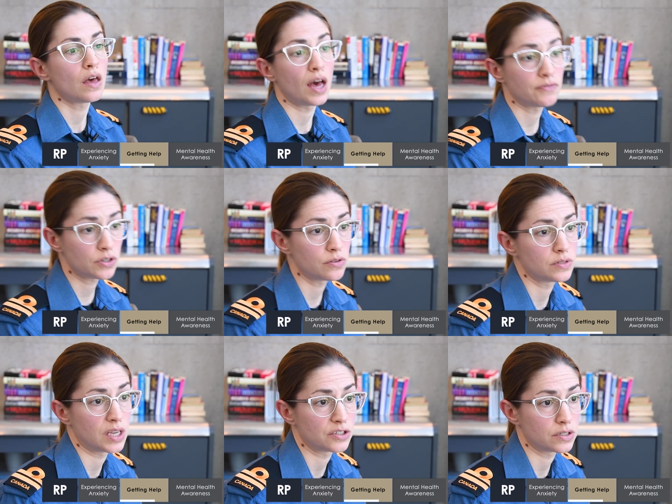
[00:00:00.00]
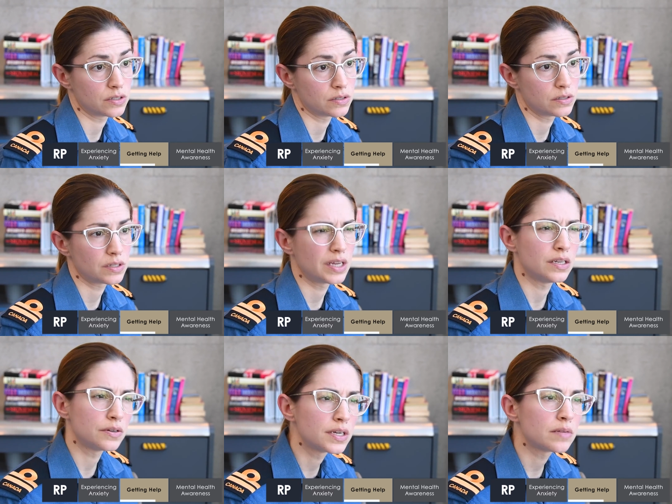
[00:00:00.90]
After those sessions
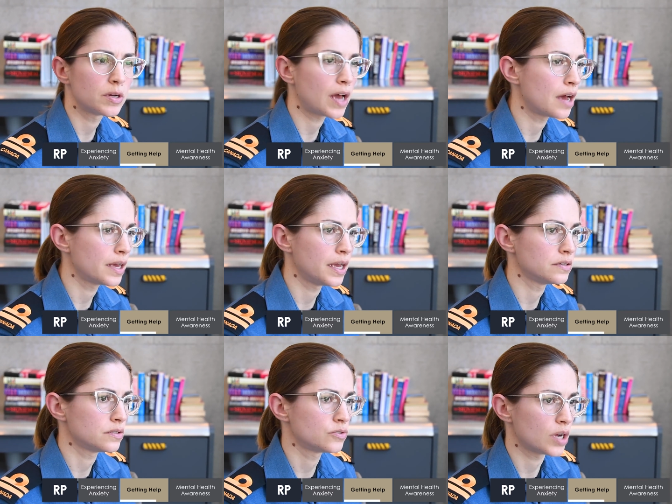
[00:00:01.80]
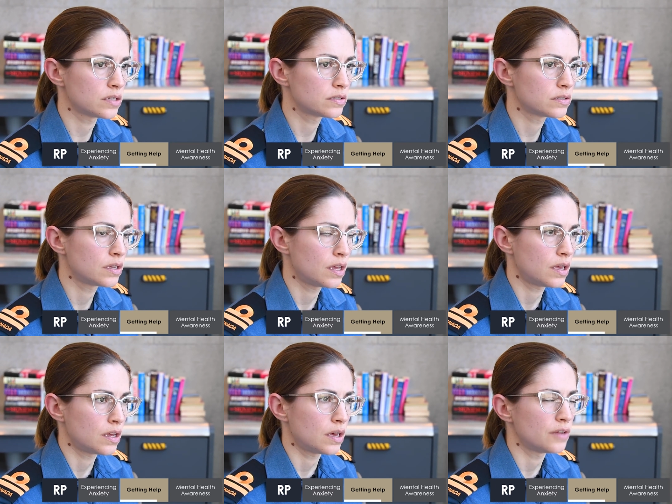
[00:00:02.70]
and learning about how to handle stress,
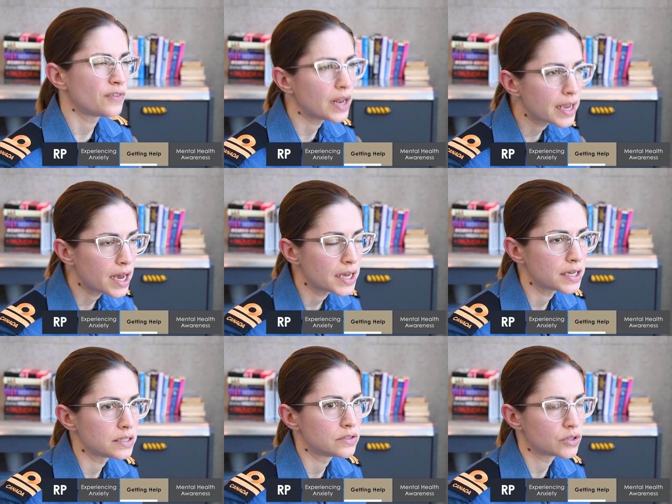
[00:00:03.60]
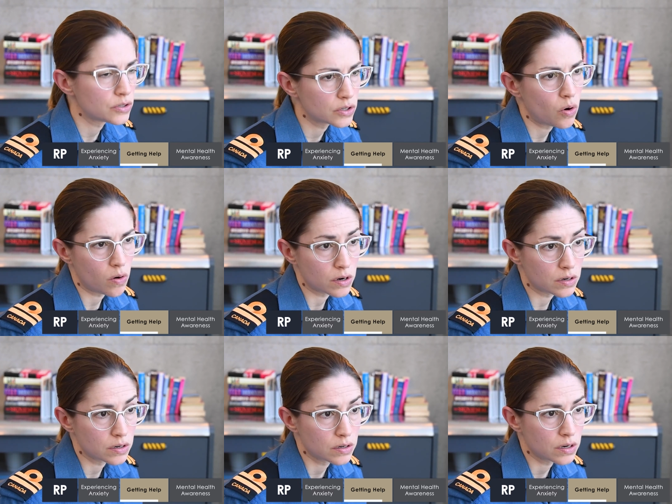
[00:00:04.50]
I felt like I had turned a
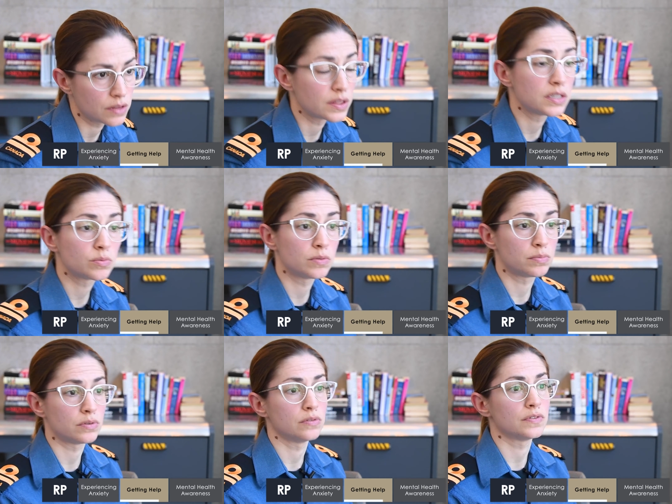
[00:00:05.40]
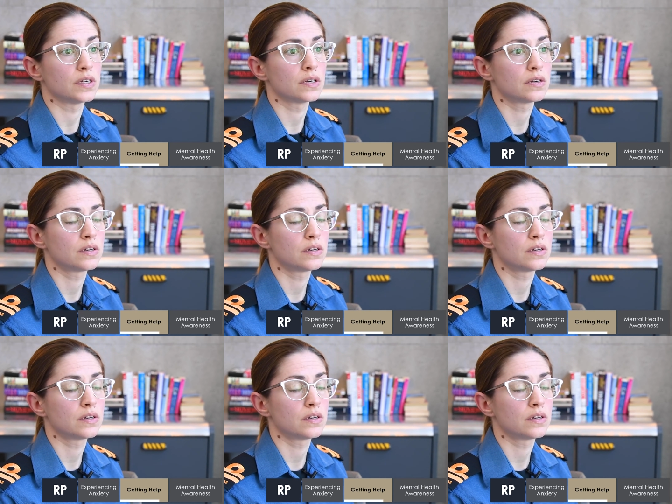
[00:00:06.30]
corner and things were improving.